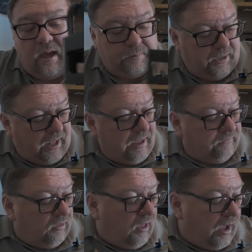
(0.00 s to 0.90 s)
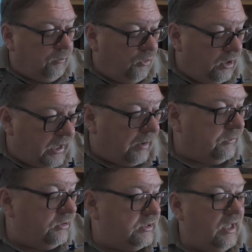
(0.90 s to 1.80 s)
I mean, I have a lot more
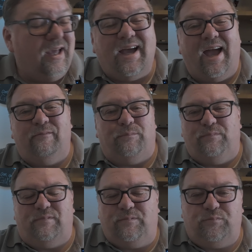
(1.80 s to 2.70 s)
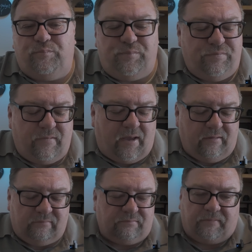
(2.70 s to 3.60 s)
adapters.
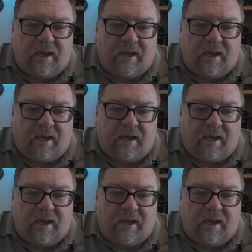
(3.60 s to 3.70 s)
I've